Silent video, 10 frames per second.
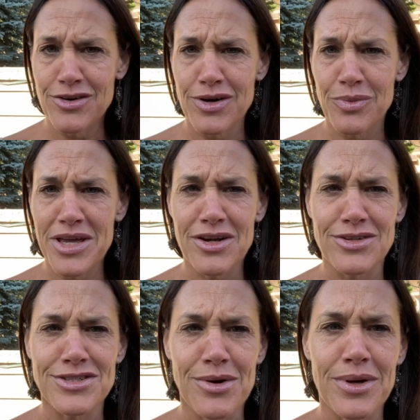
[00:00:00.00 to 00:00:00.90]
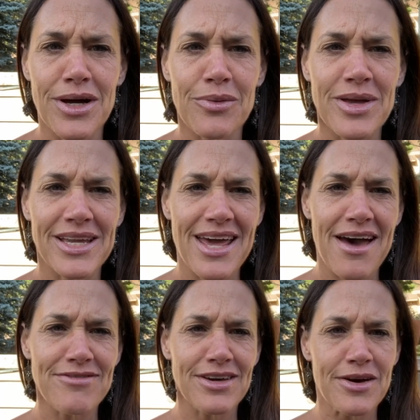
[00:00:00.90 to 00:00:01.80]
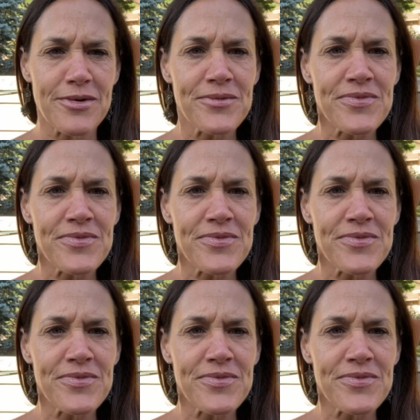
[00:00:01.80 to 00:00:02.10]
week or so ago, a week and a half ago.